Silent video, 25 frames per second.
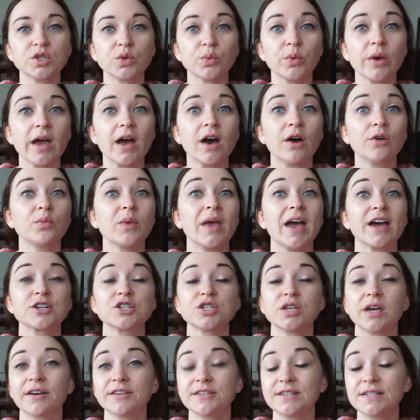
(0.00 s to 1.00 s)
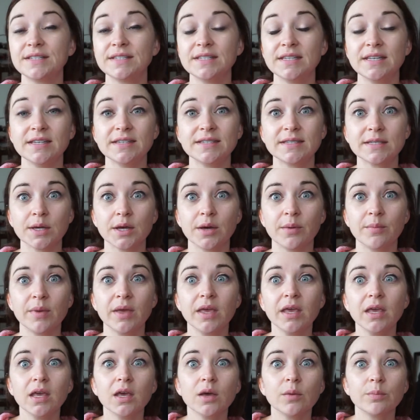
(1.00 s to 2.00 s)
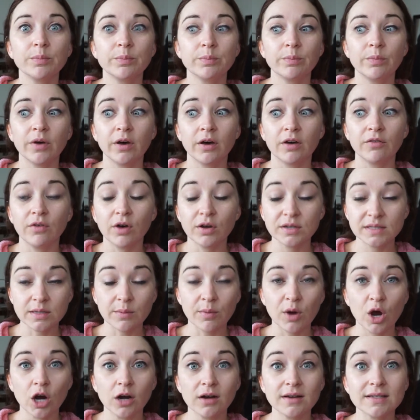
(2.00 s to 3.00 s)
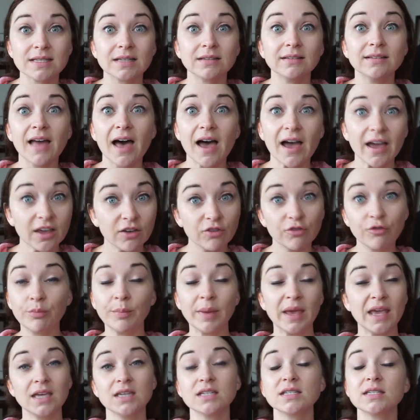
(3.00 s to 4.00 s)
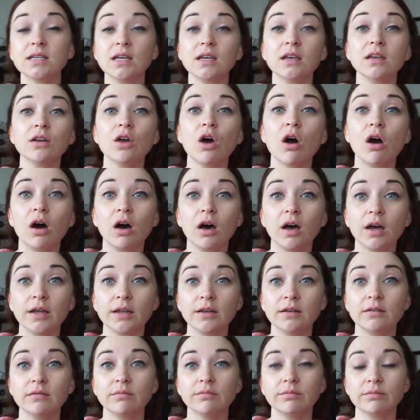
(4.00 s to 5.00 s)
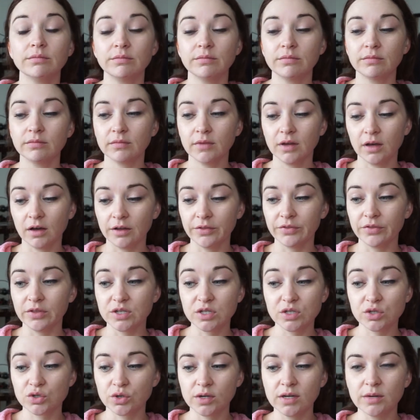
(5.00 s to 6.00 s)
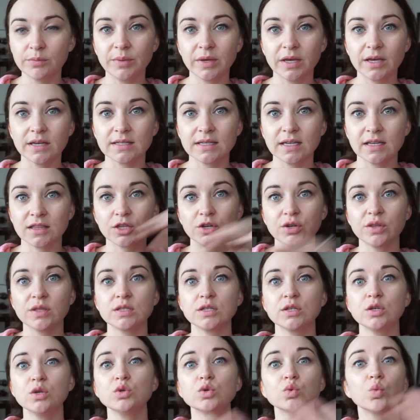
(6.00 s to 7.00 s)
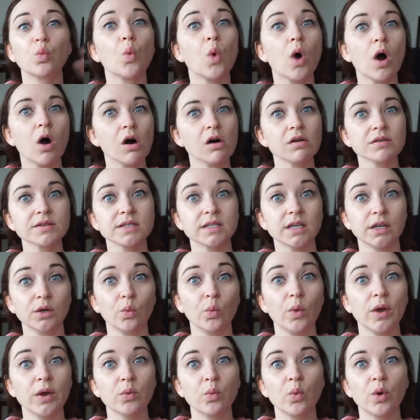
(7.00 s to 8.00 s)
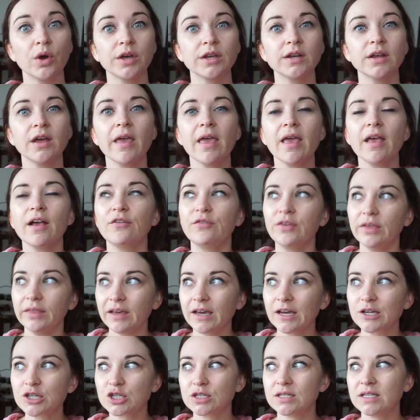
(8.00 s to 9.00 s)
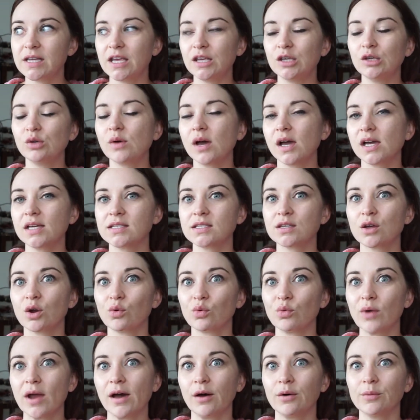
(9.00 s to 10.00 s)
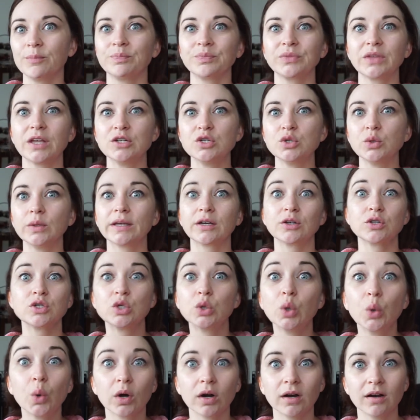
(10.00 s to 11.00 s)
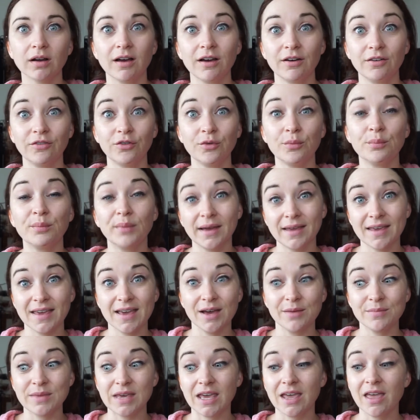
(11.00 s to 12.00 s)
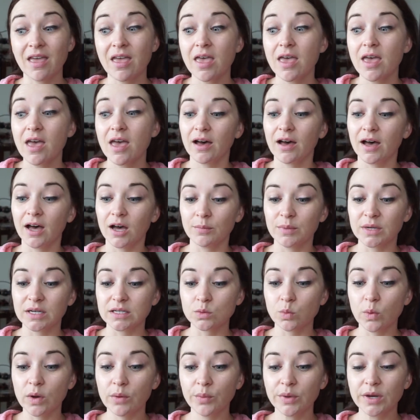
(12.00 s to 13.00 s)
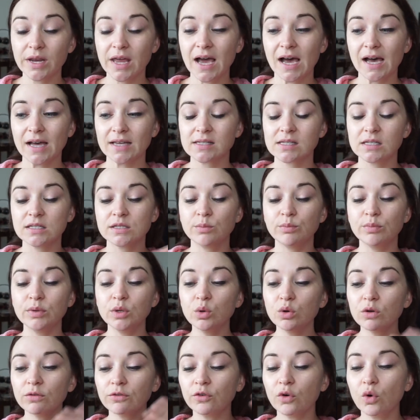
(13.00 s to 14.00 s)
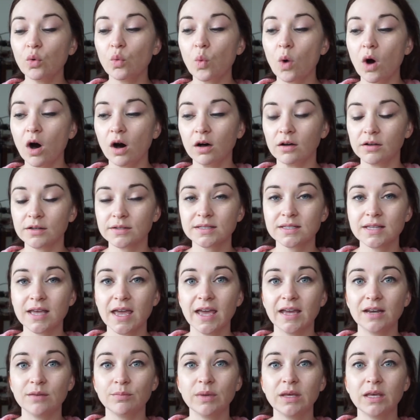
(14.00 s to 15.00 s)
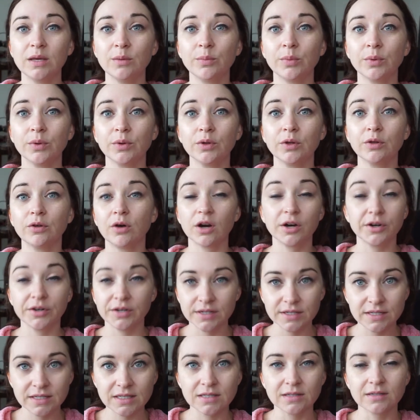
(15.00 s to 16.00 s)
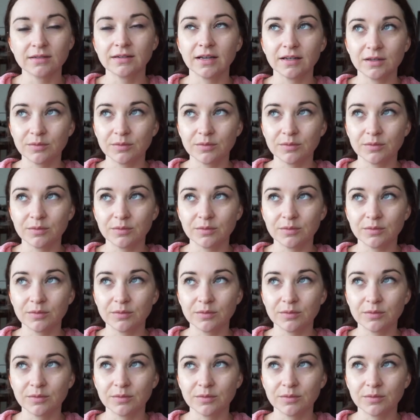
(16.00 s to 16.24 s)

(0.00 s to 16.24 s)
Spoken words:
around. We actually got to see some artists live painting on the street, because like there are these huge walls in Wynwood. I feel like I should take you guys around and do like a tour of Miami, because Wynwood has these beautiful walls and artists